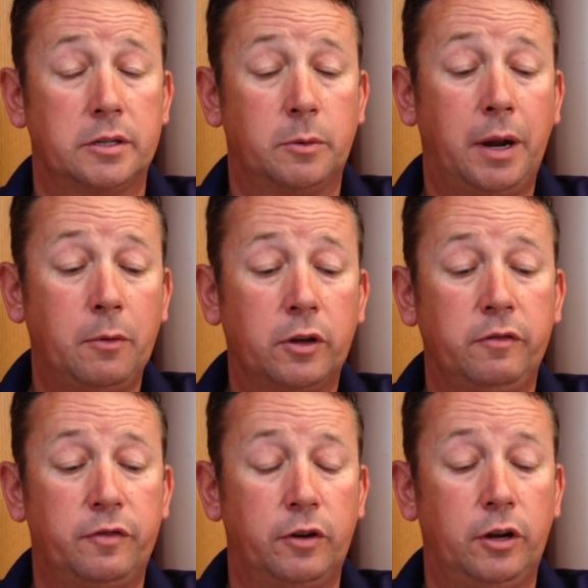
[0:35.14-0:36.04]
So when I'm
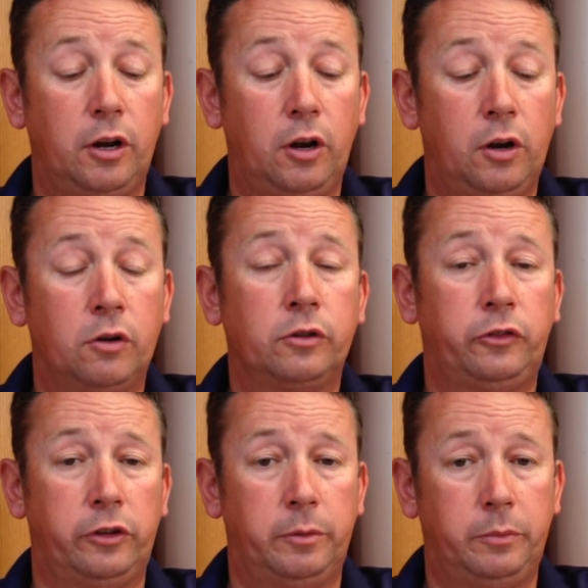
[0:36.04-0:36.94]
looking for a
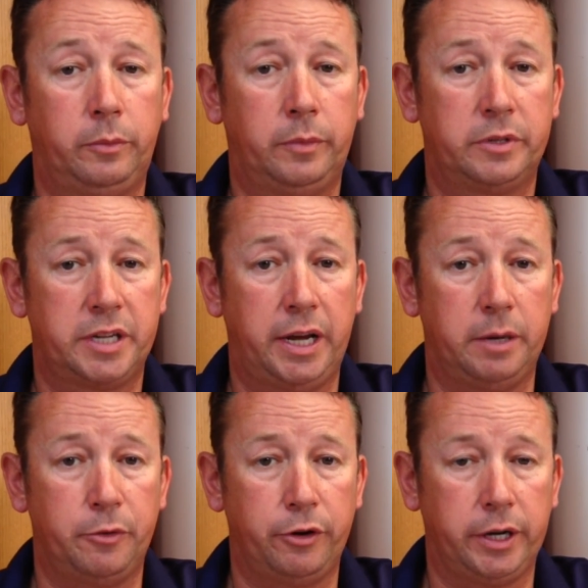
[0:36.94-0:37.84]
long-term stay in
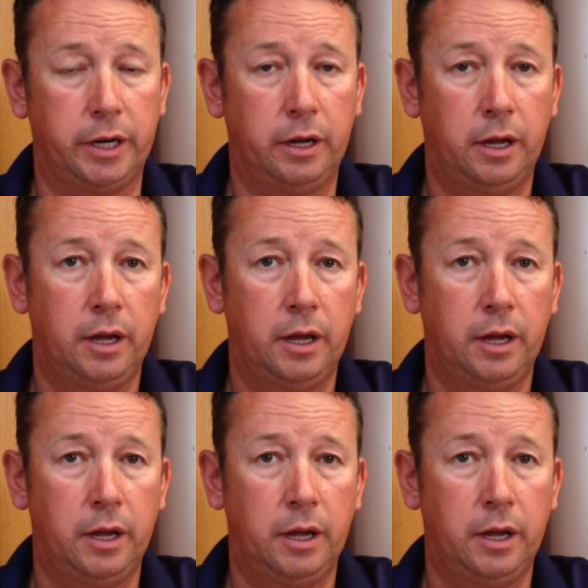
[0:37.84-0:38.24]
a marina,